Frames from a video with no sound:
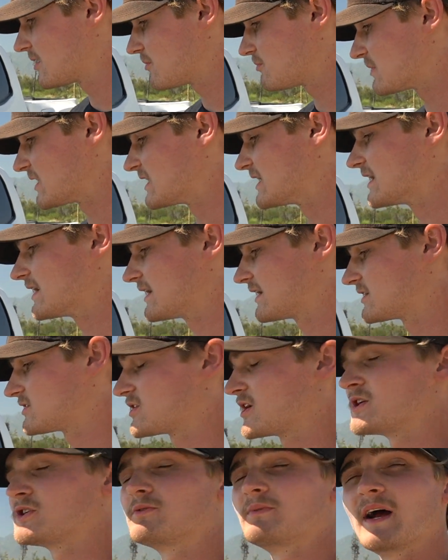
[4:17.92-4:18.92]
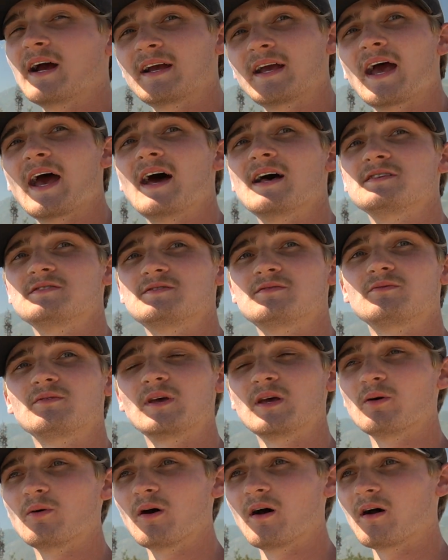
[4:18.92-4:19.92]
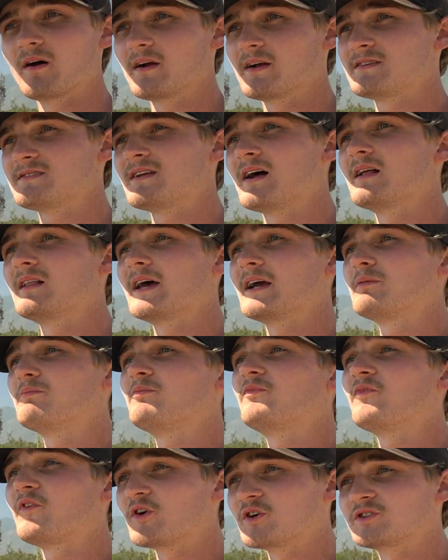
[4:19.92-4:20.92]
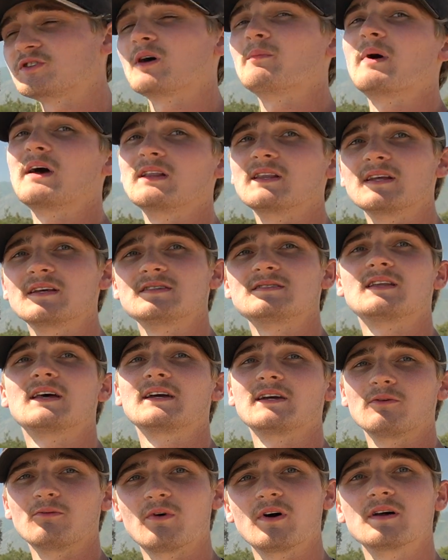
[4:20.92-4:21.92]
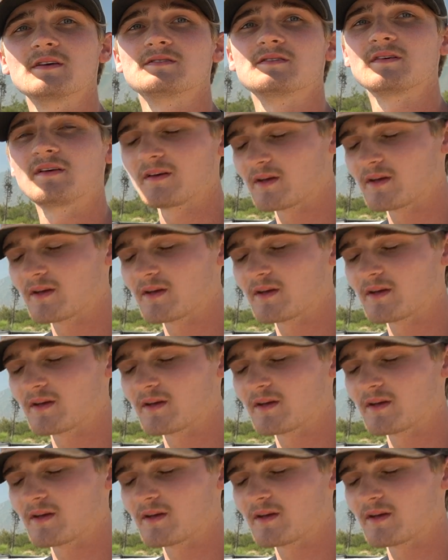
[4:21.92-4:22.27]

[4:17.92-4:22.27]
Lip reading: me needing a Tundra rack as, or it's not like first on my list like it was